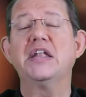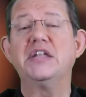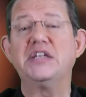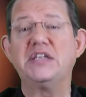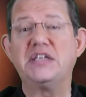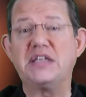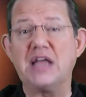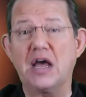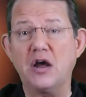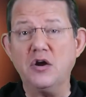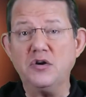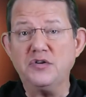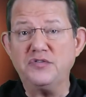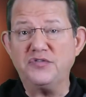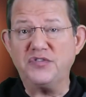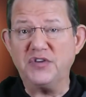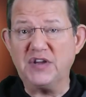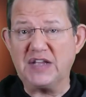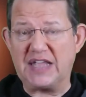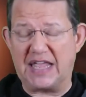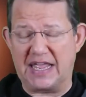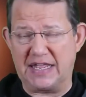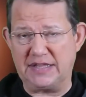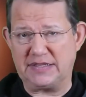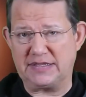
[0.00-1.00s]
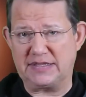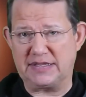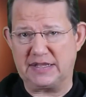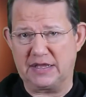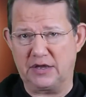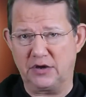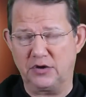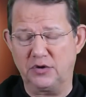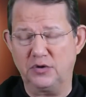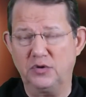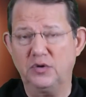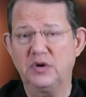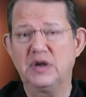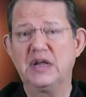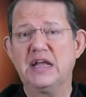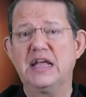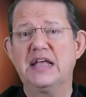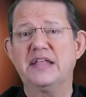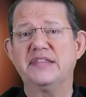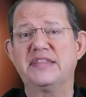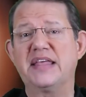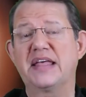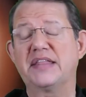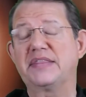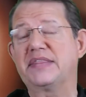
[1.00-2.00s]
Don't forget, though,
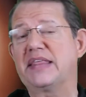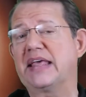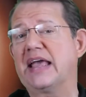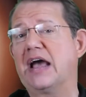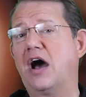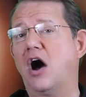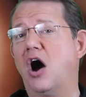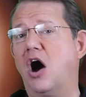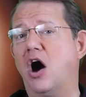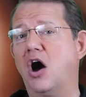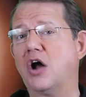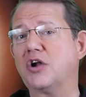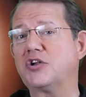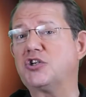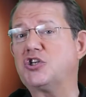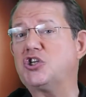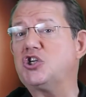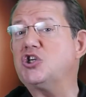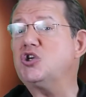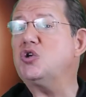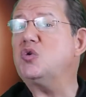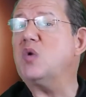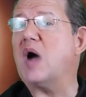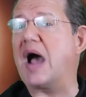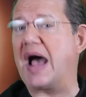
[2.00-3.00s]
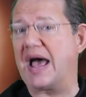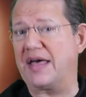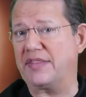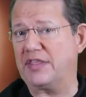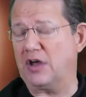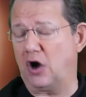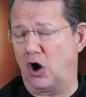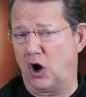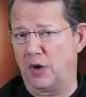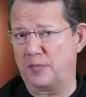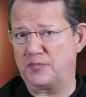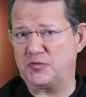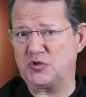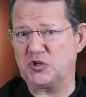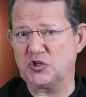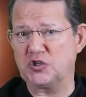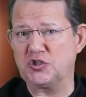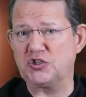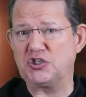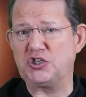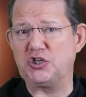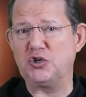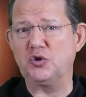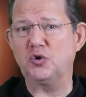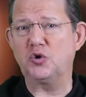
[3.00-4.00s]
that there are two other
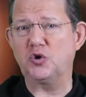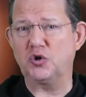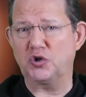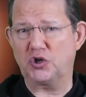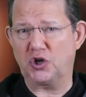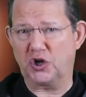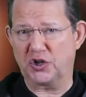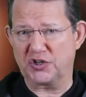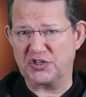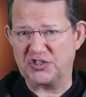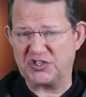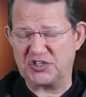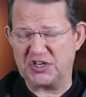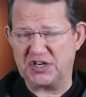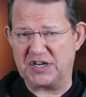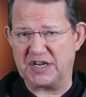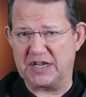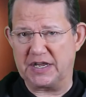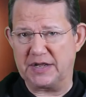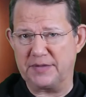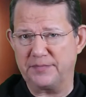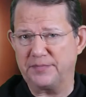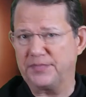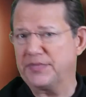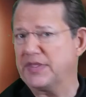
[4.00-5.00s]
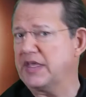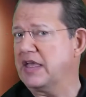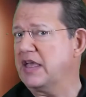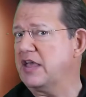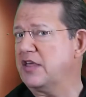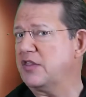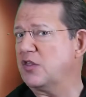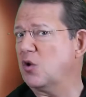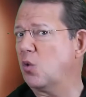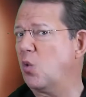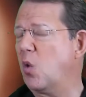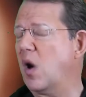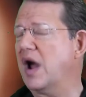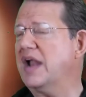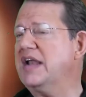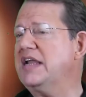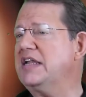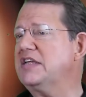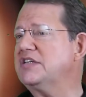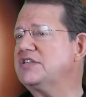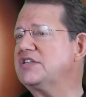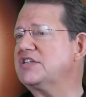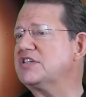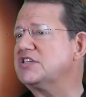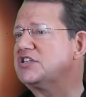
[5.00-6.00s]
options you could consider. The one
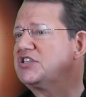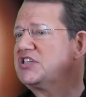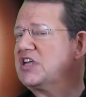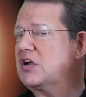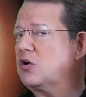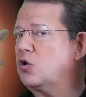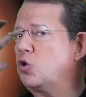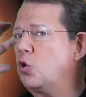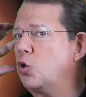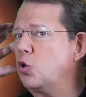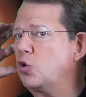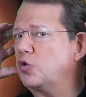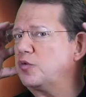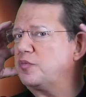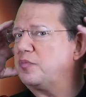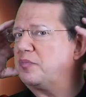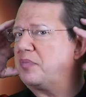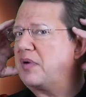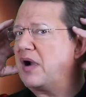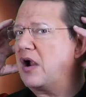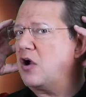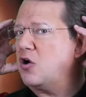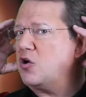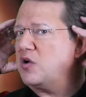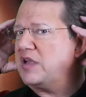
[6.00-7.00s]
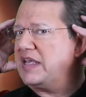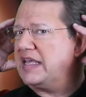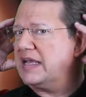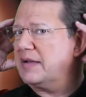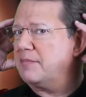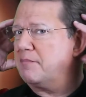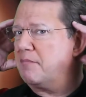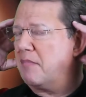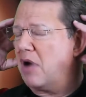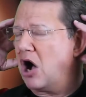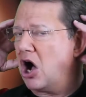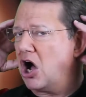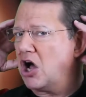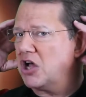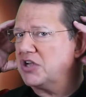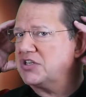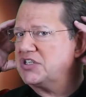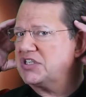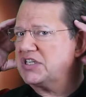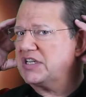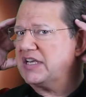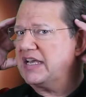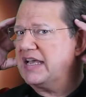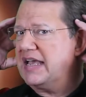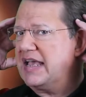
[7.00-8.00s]
is the so-called ProEar
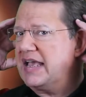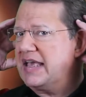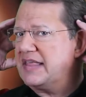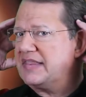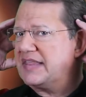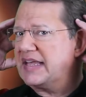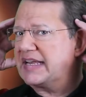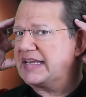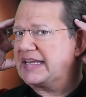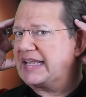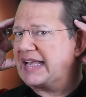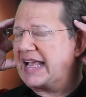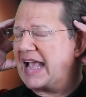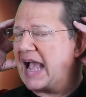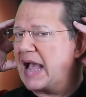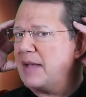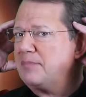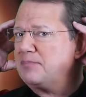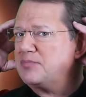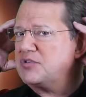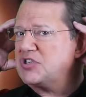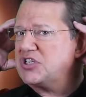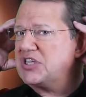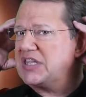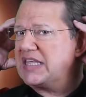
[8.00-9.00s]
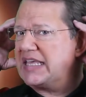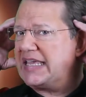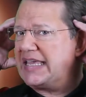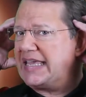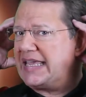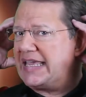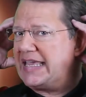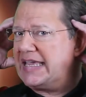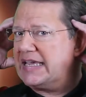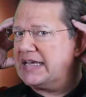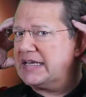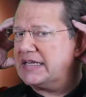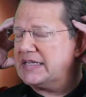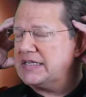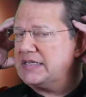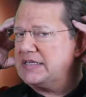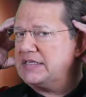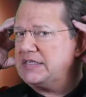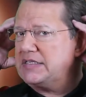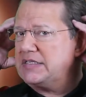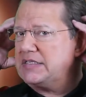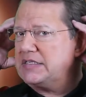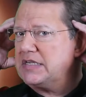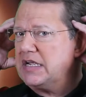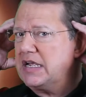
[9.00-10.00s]
Mask that caps the
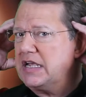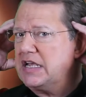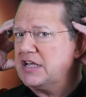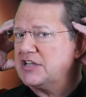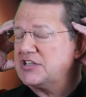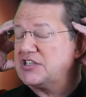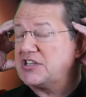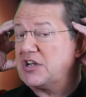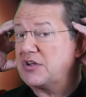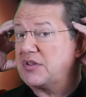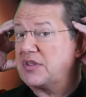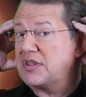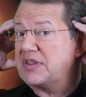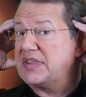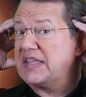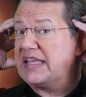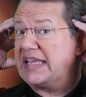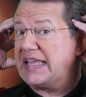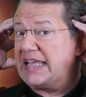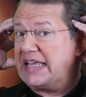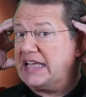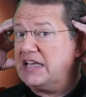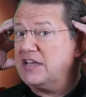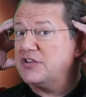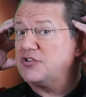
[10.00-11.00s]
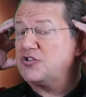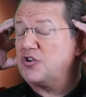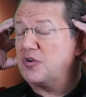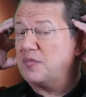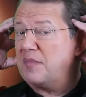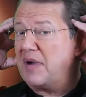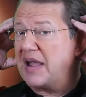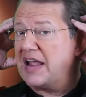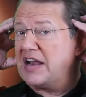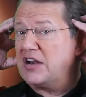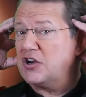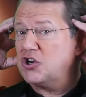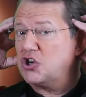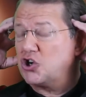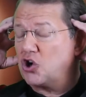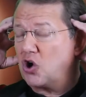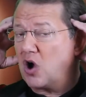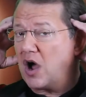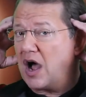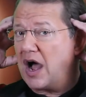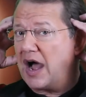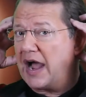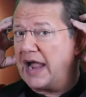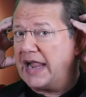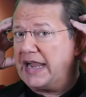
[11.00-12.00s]
ears so that the ears remain
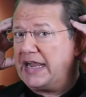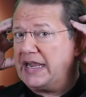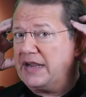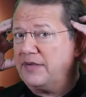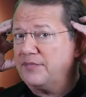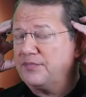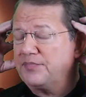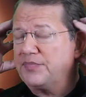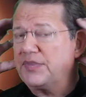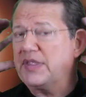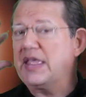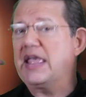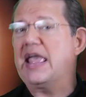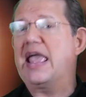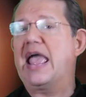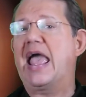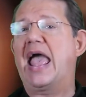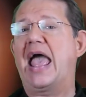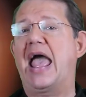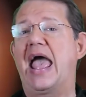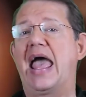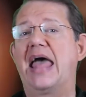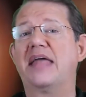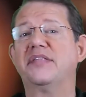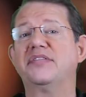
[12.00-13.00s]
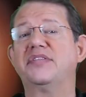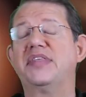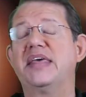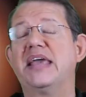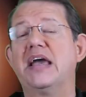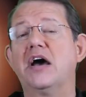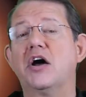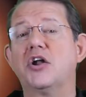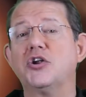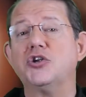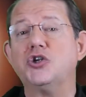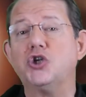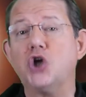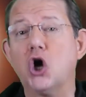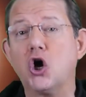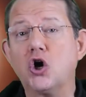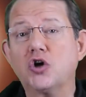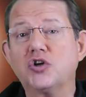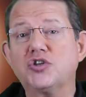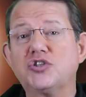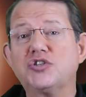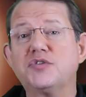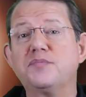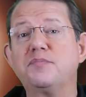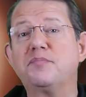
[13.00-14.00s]
dry, and there are
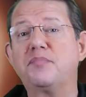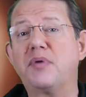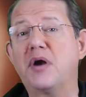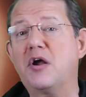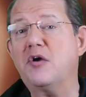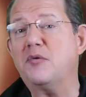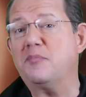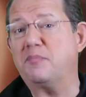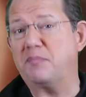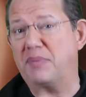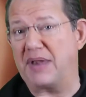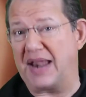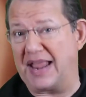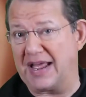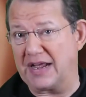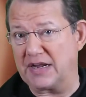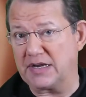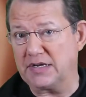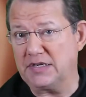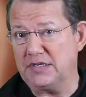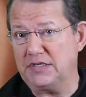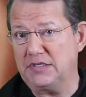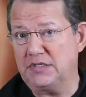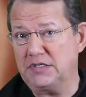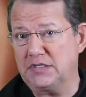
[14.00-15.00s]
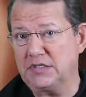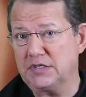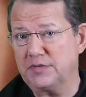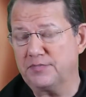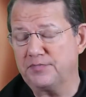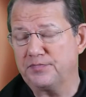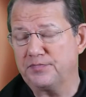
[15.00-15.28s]
Docs Pro plugs,